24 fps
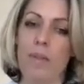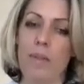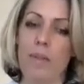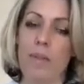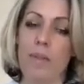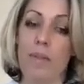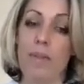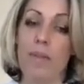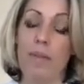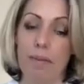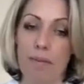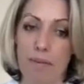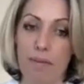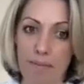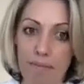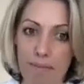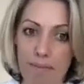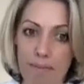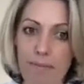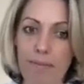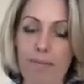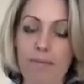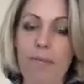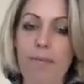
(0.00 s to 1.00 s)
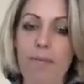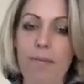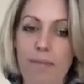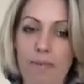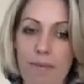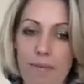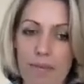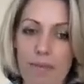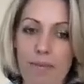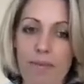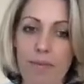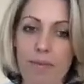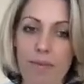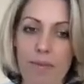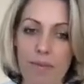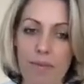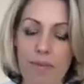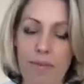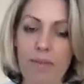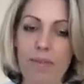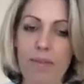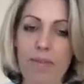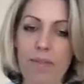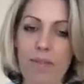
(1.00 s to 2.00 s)

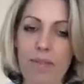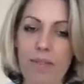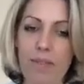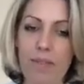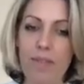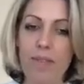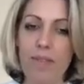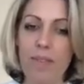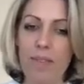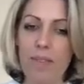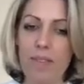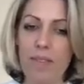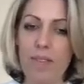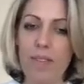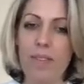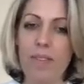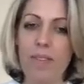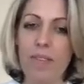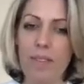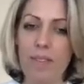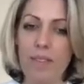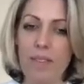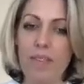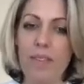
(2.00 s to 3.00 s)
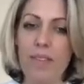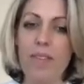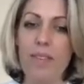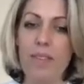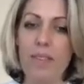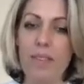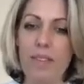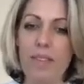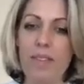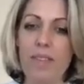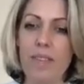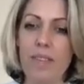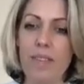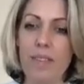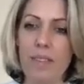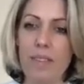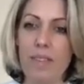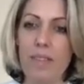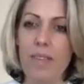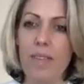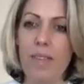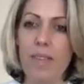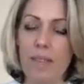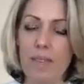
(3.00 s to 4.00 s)

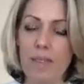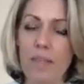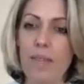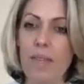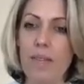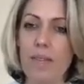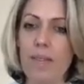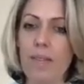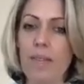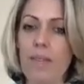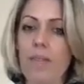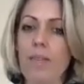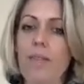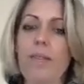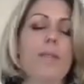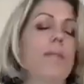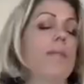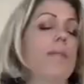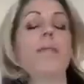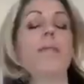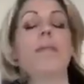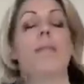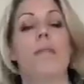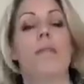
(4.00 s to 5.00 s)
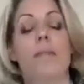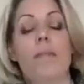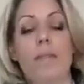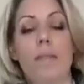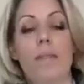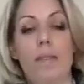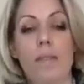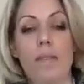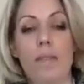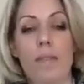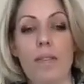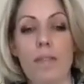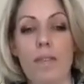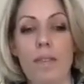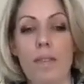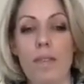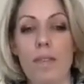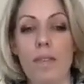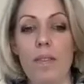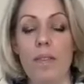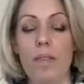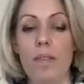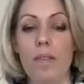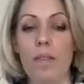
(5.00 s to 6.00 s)

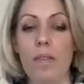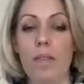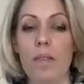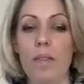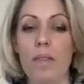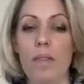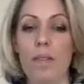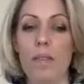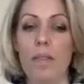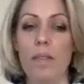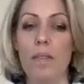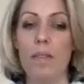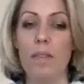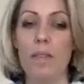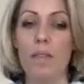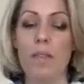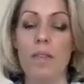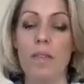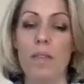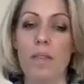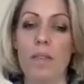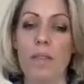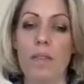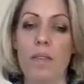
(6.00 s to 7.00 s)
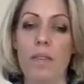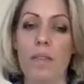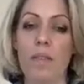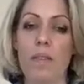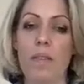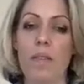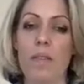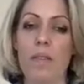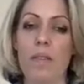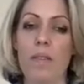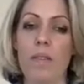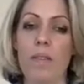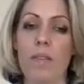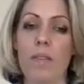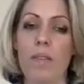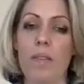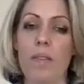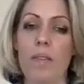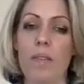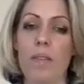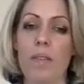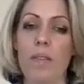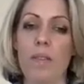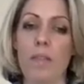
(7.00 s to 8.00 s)

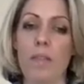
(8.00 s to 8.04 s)
[no speech]